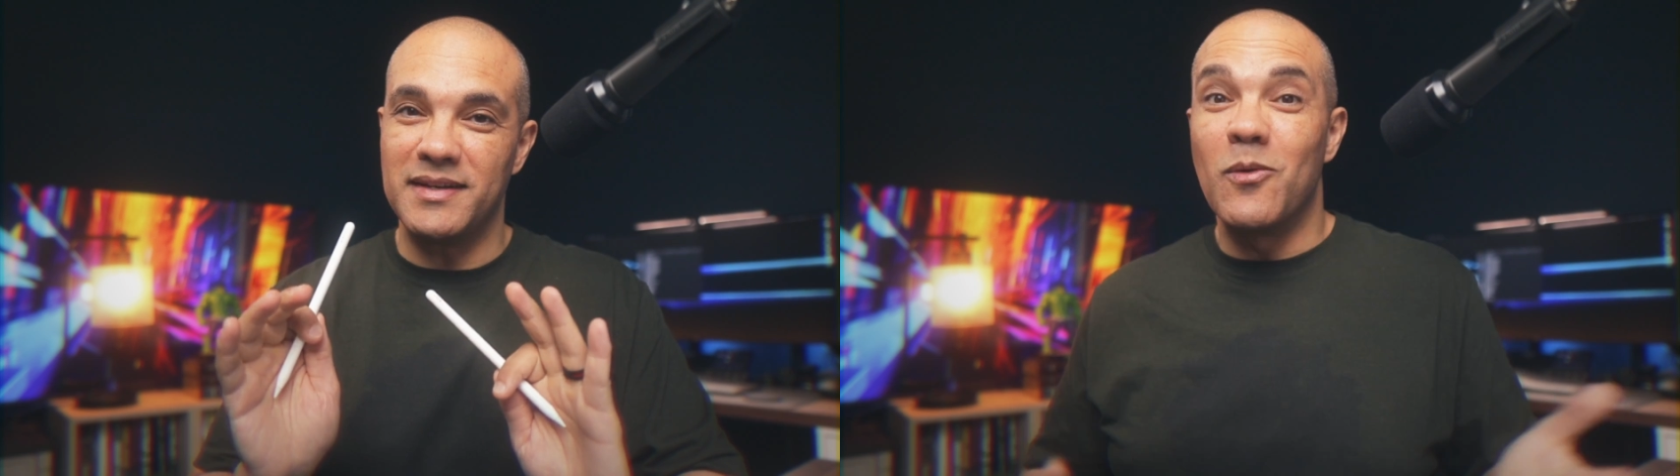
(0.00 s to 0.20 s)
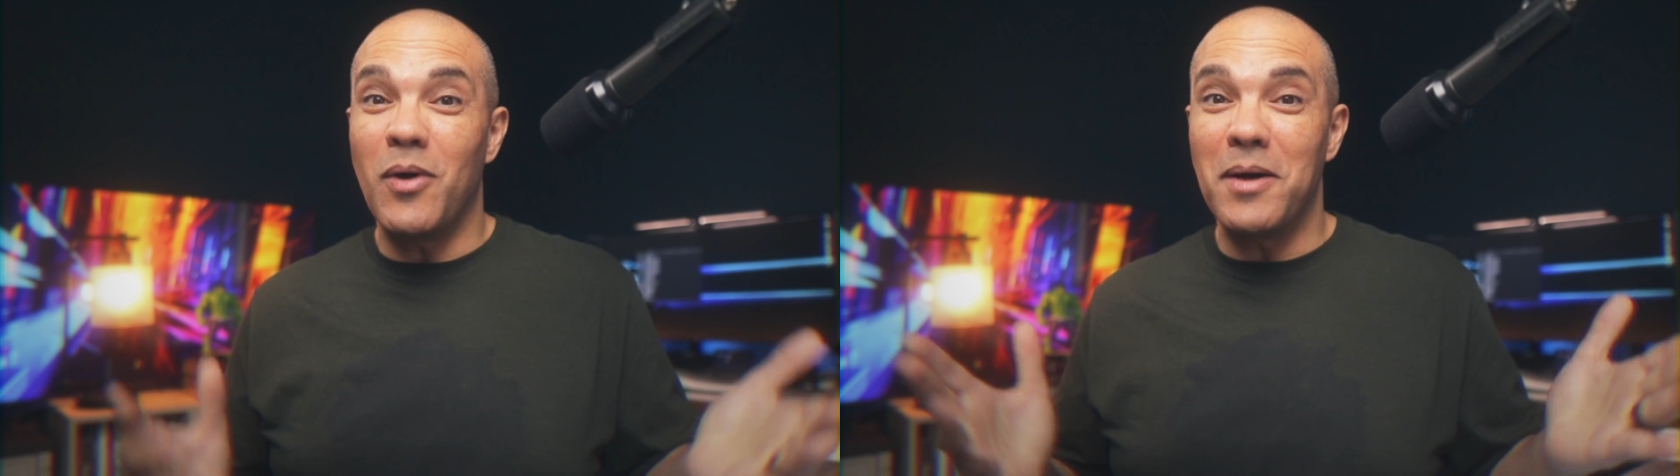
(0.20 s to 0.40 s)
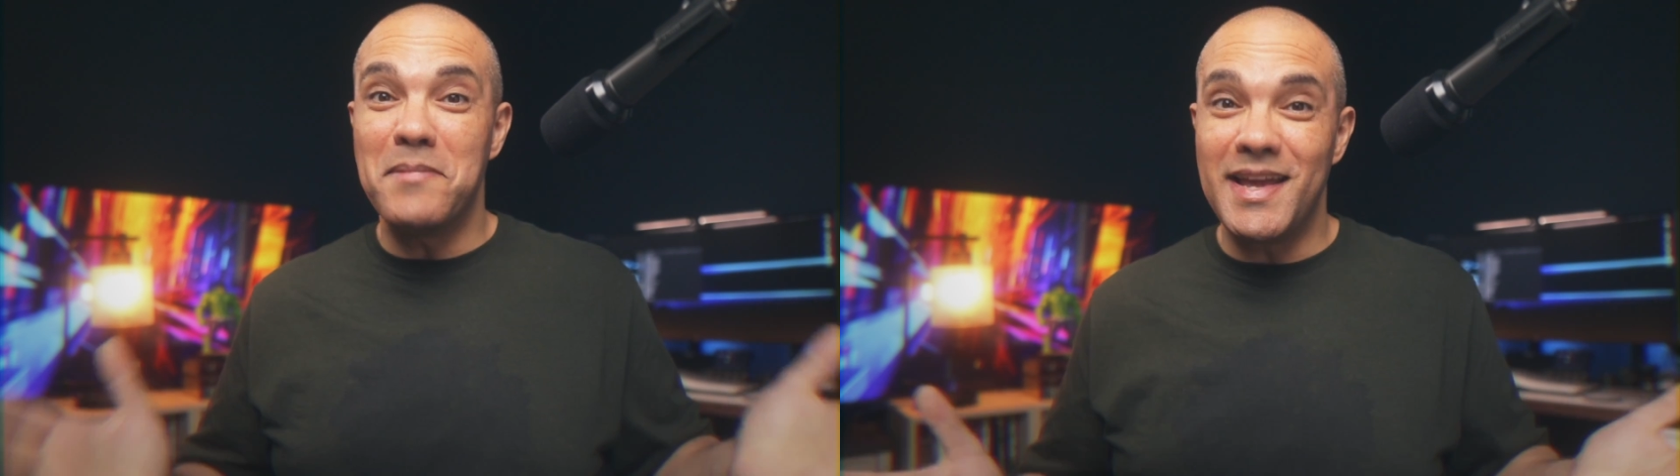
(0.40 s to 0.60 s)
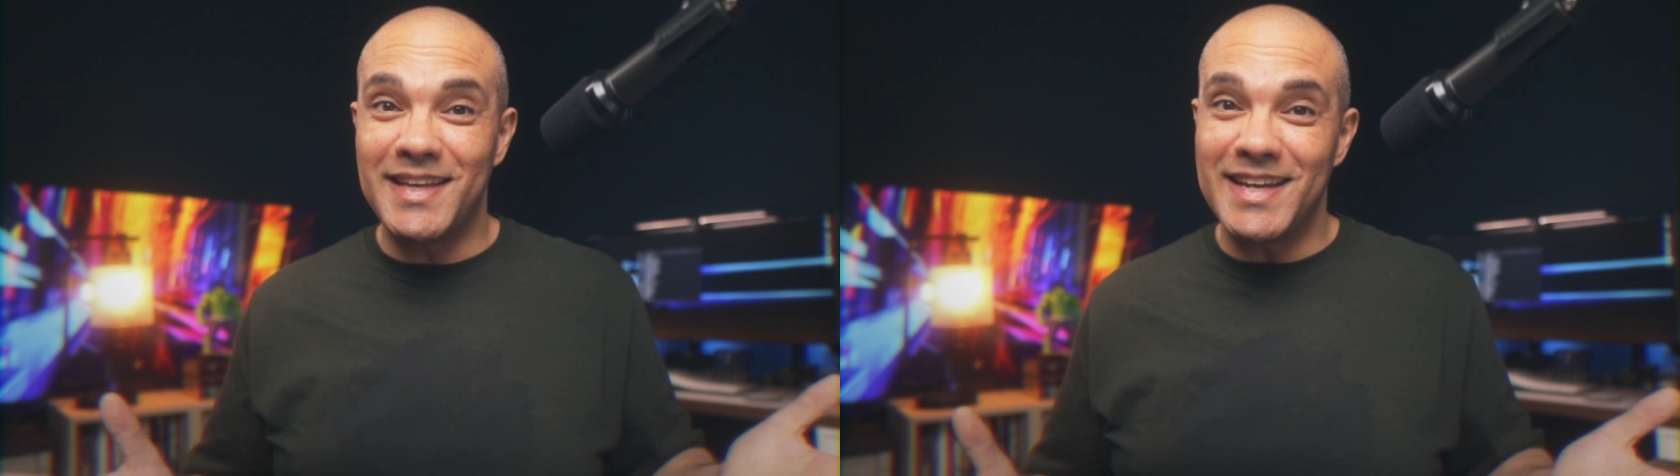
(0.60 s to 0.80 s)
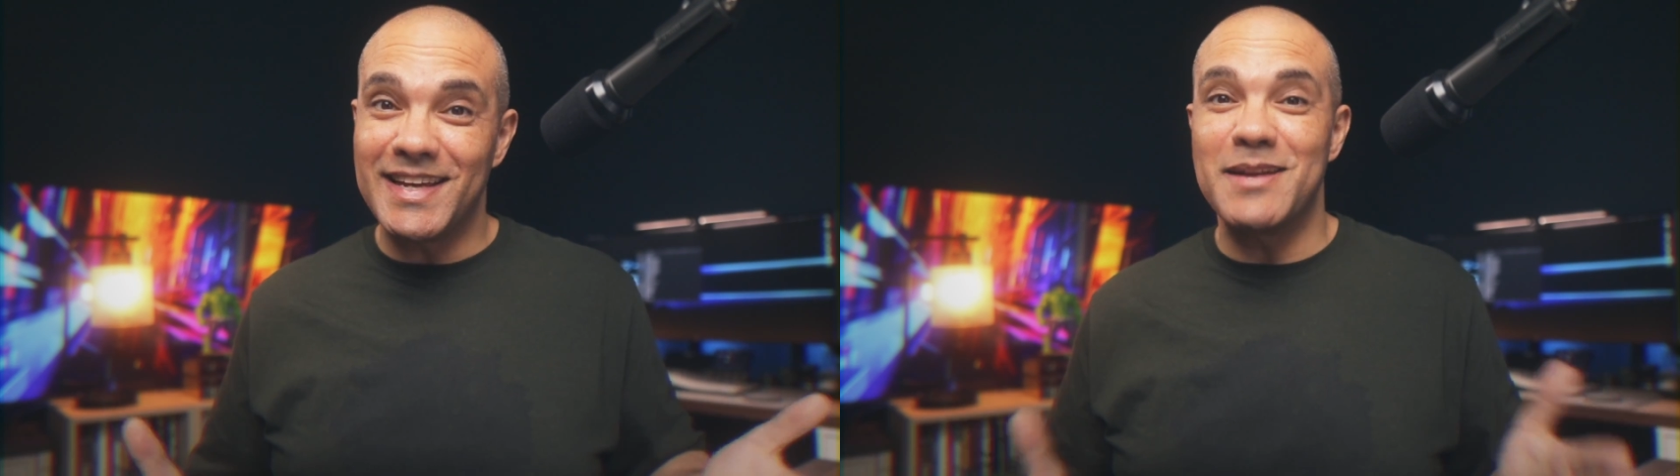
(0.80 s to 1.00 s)
While
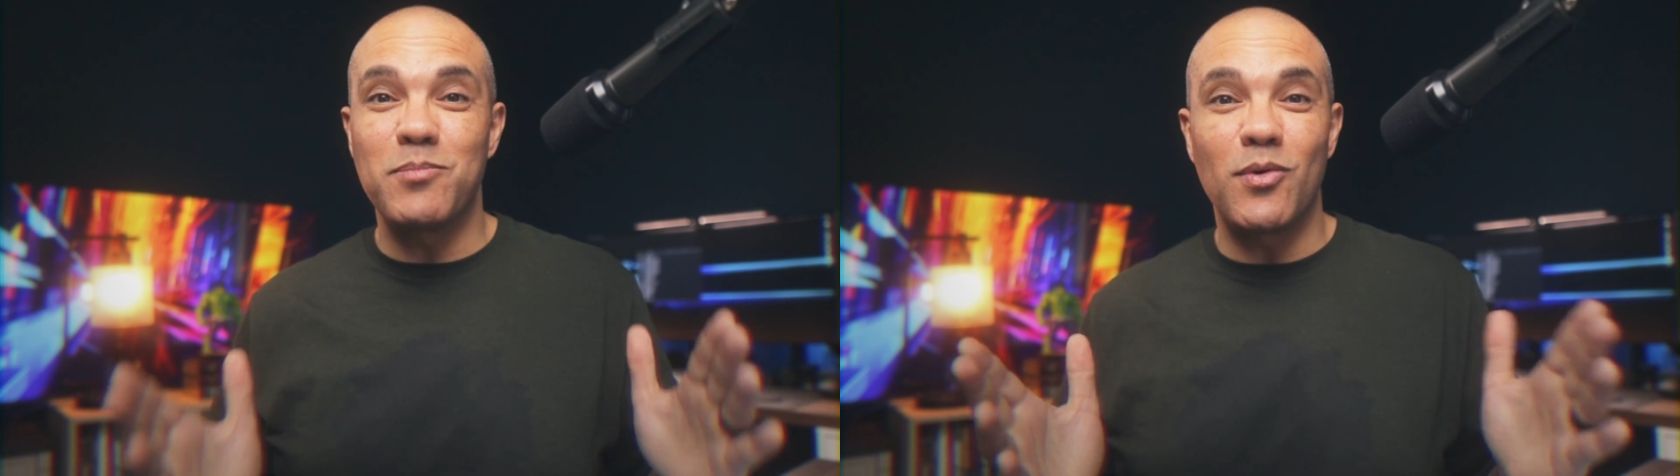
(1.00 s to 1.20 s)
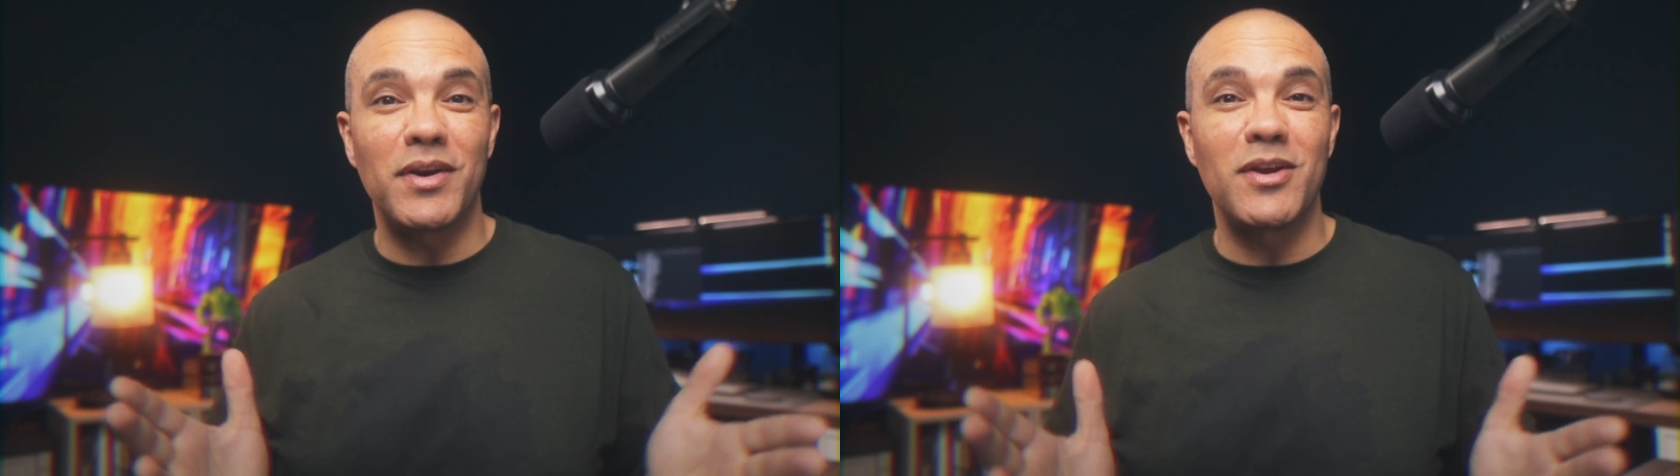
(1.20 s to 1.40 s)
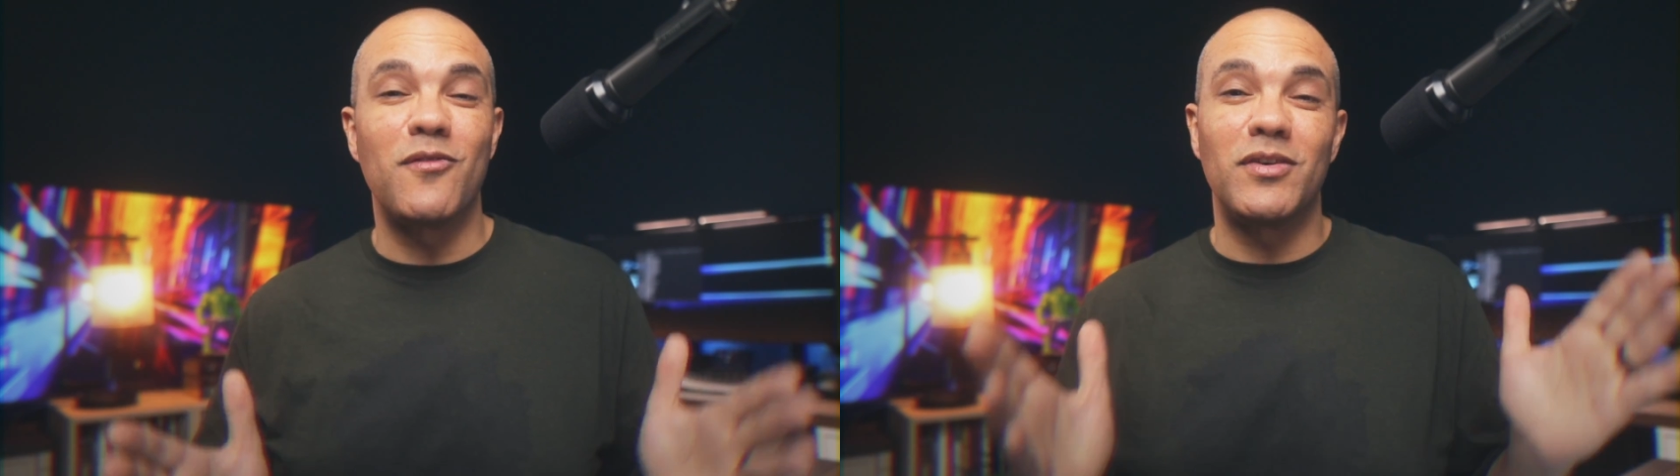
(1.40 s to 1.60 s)
making and poring over